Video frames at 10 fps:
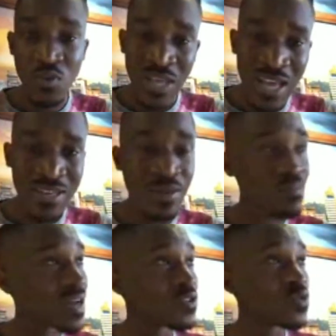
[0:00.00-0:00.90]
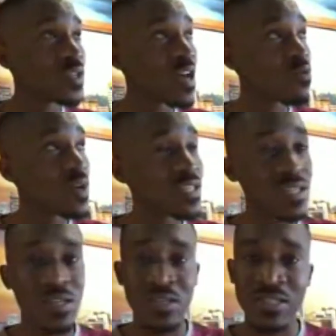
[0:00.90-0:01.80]
Uganda, man,
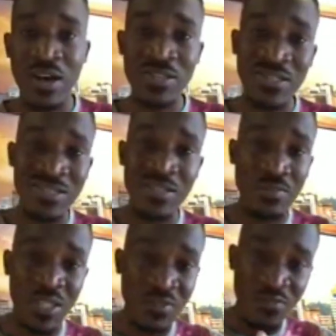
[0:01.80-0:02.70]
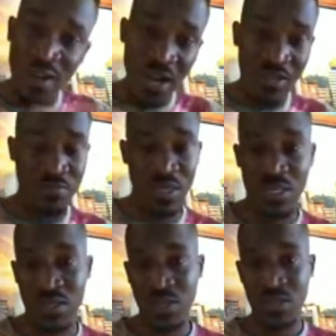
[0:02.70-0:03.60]
our system is fucked,
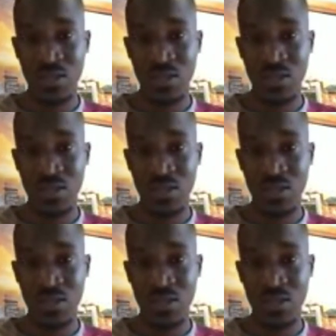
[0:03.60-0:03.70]
man.